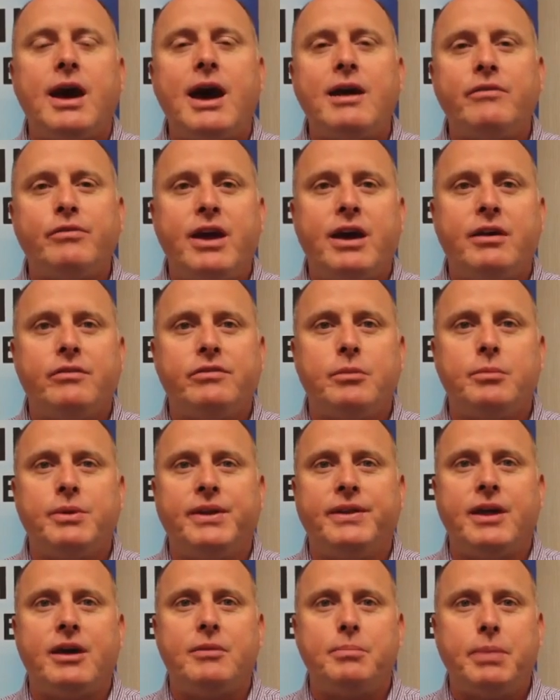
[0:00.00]
you have to have
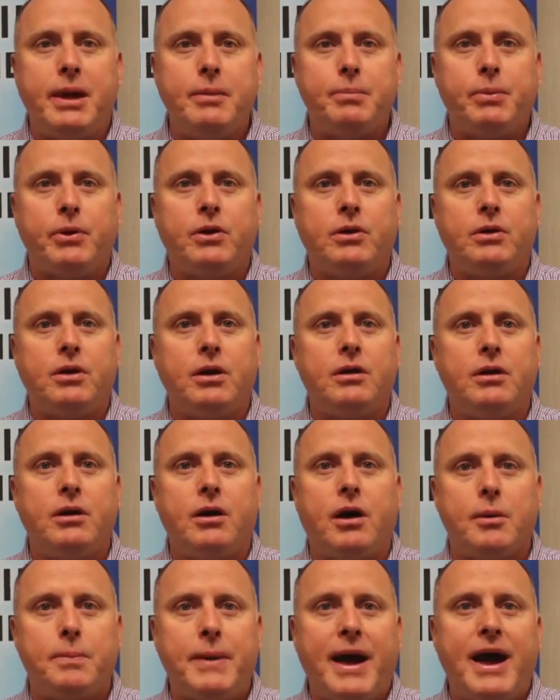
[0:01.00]
something that people
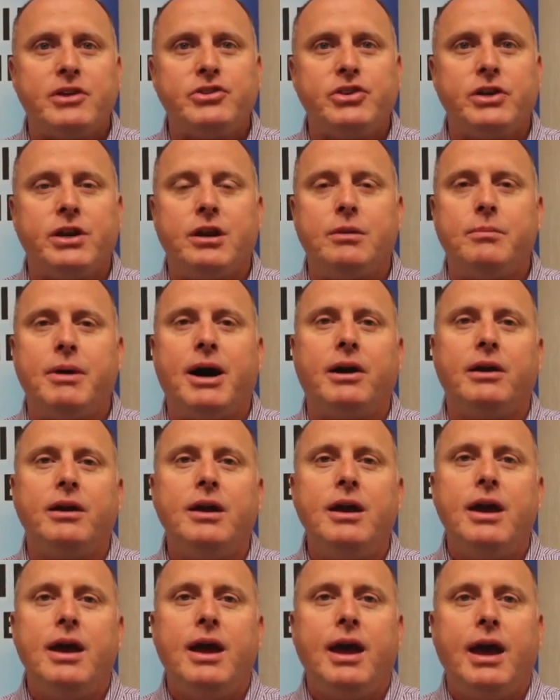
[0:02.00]
are passionate about.
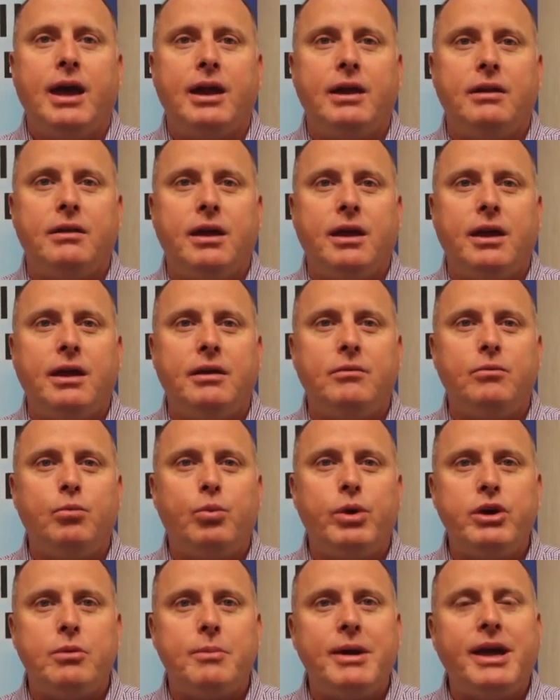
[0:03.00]
And in, in,
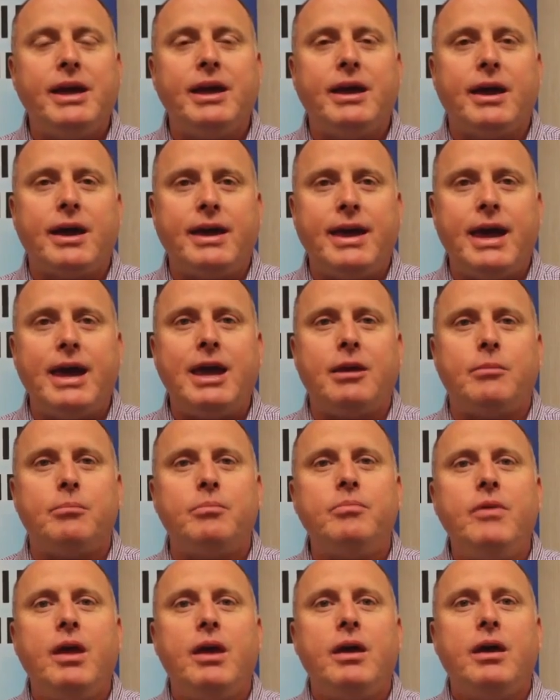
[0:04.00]
when you're making a game,
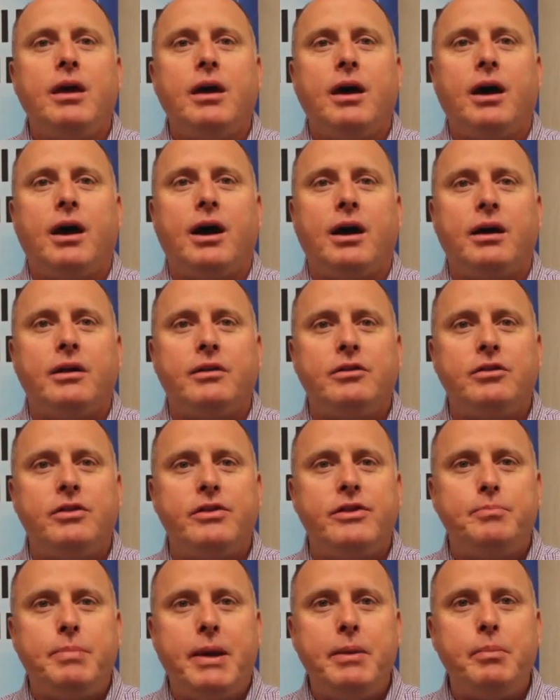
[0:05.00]
uh,
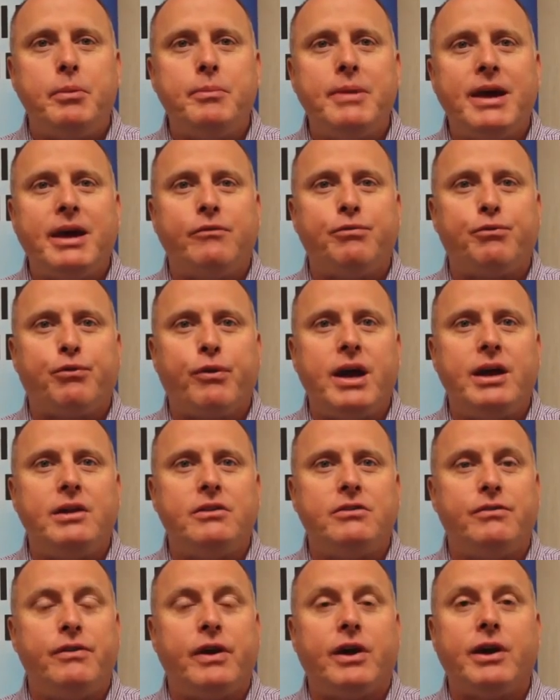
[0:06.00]
people make
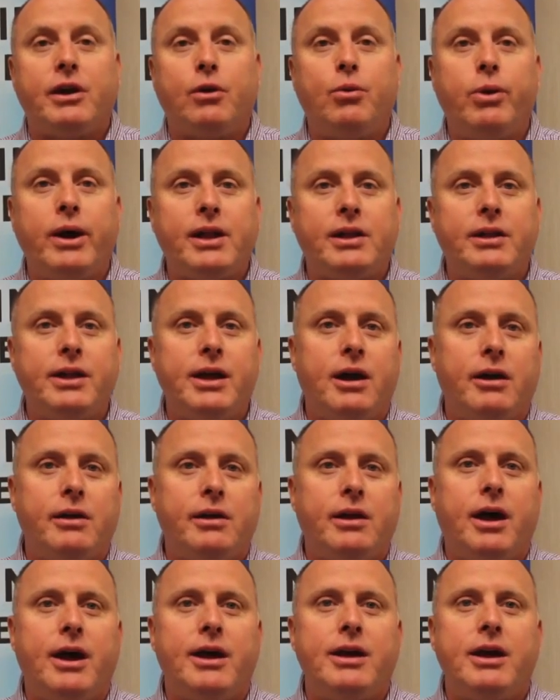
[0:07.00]
friends very quickly
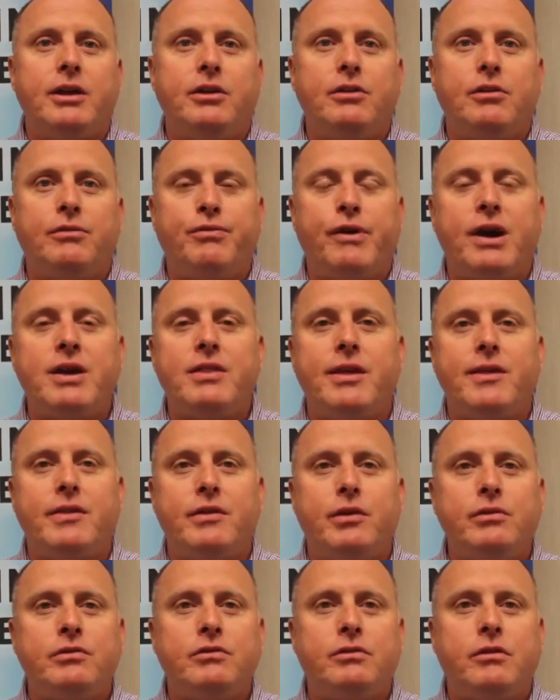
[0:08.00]
online, and you'll find that
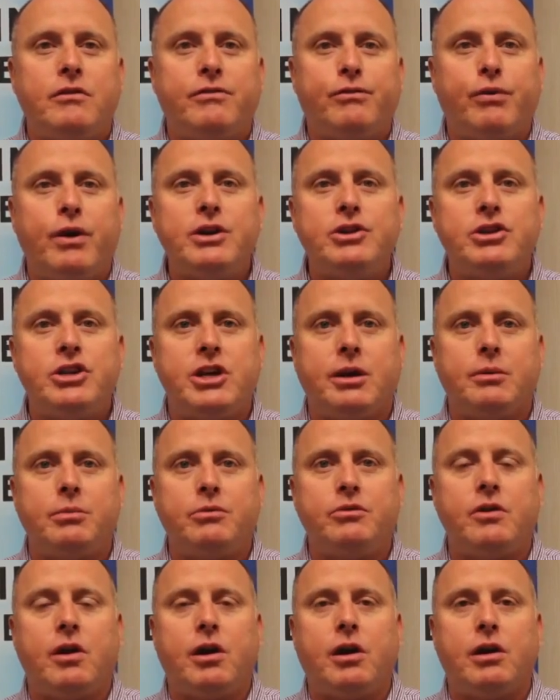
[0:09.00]
those
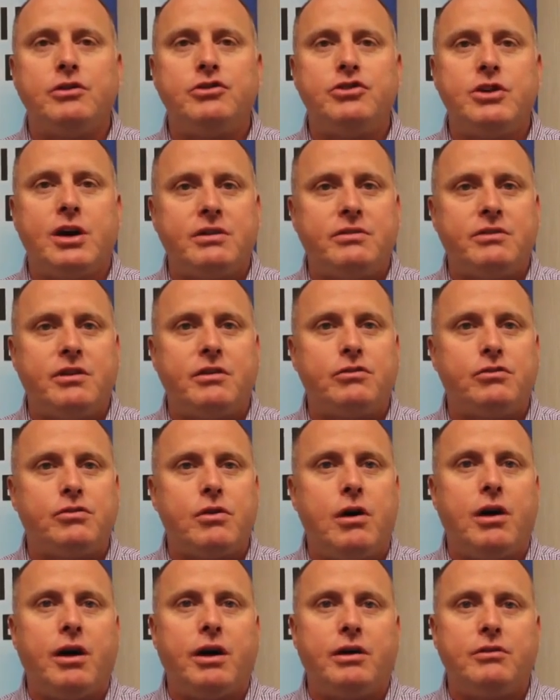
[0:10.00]
friendships are just as
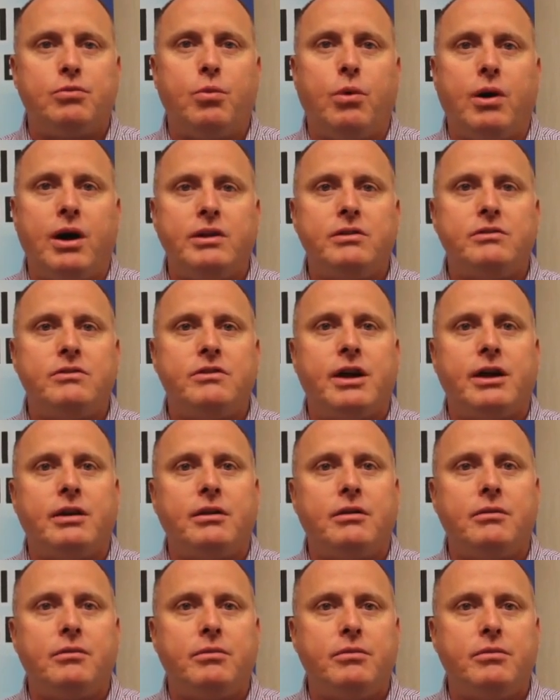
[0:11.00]
strong as ones that